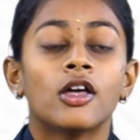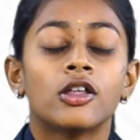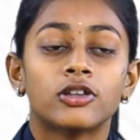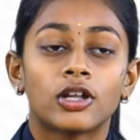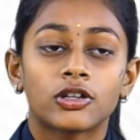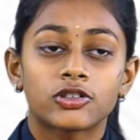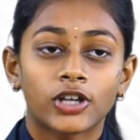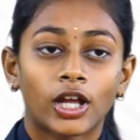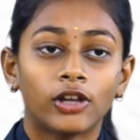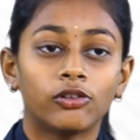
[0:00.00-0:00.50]
The
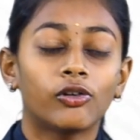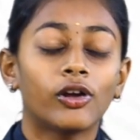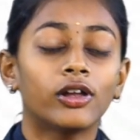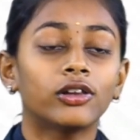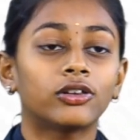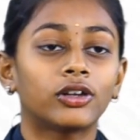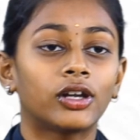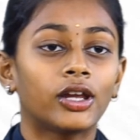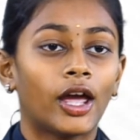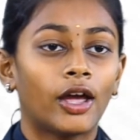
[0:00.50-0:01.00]

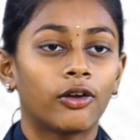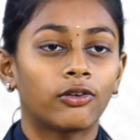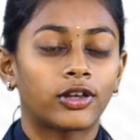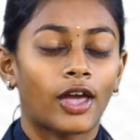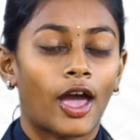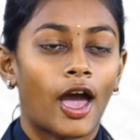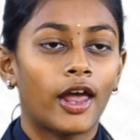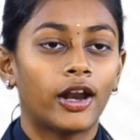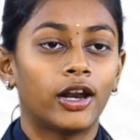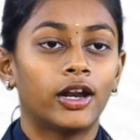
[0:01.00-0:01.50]
Chandrayaan 3 have
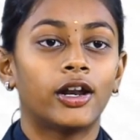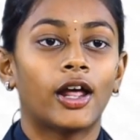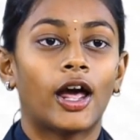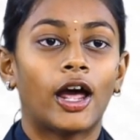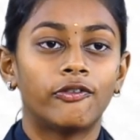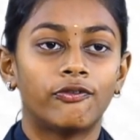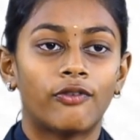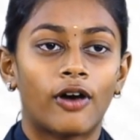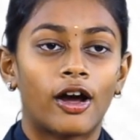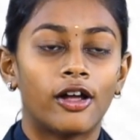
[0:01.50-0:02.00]
carried
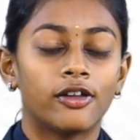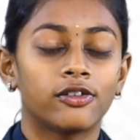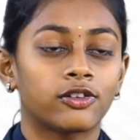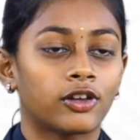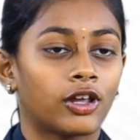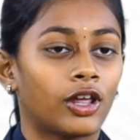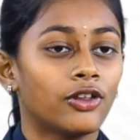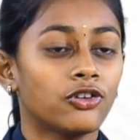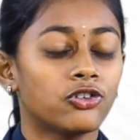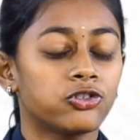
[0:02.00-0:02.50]
advanced
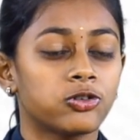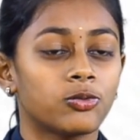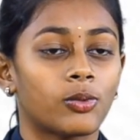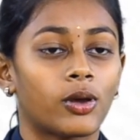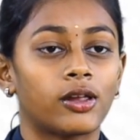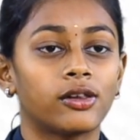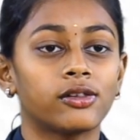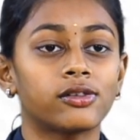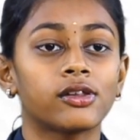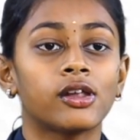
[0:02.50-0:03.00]

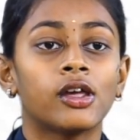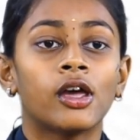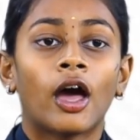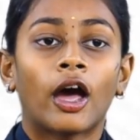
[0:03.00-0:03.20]
instruments